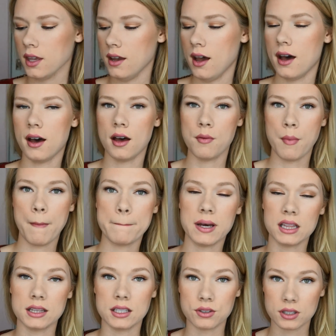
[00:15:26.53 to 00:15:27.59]

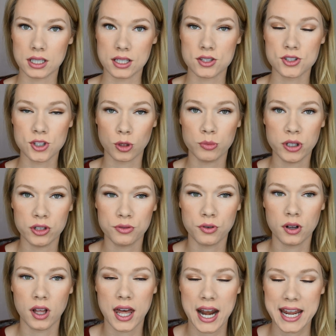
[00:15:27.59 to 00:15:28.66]
but literally it's so
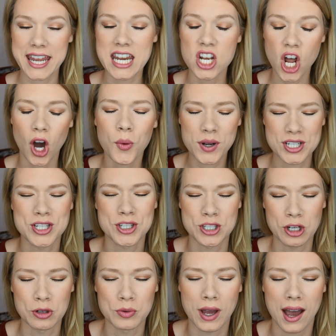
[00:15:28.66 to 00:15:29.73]
beautiful, and I cannot wait to show
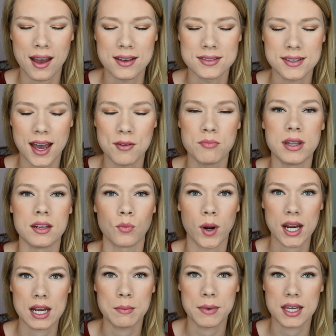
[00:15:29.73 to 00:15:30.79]
you guys. I've been
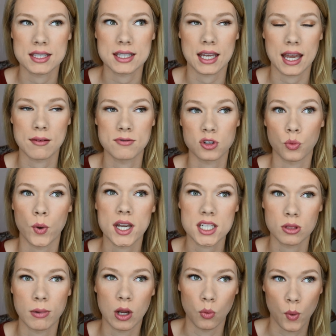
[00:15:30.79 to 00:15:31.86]
waiting because like I have to wait
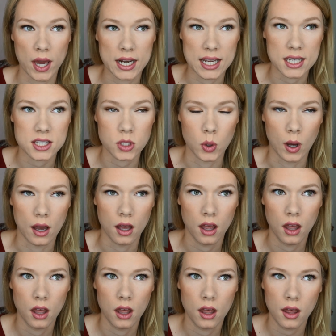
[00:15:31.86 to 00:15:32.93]
till my wedding, so
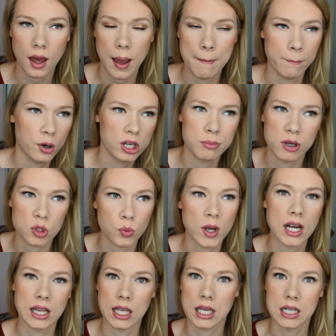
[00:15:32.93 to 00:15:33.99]
I'm pretty much
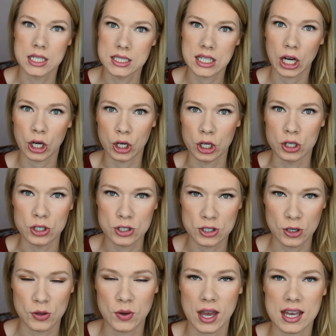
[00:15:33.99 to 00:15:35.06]
waiting like an entire year to show
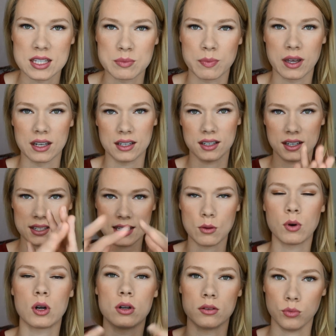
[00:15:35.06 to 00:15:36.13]
you guys, but because I
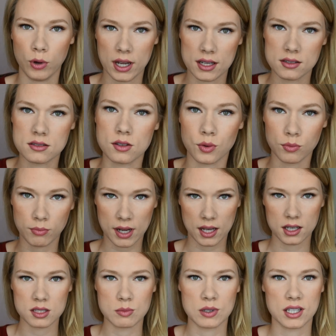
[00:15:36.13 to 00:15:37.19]
want to wait so my
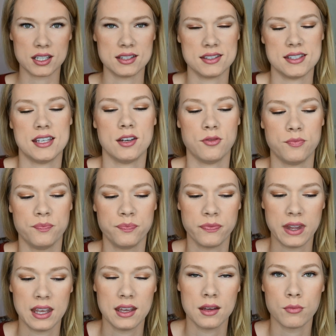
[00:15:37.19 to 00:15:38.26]
husband can see it
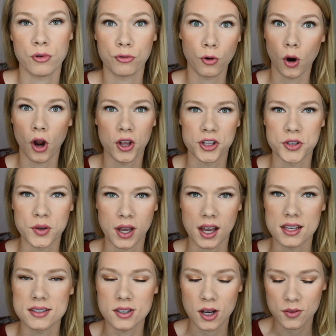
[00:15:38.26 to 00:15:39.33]
before all you
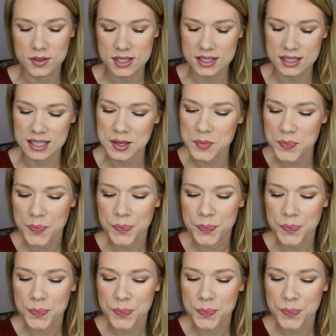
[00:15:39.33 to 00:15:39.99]
guys, obviously.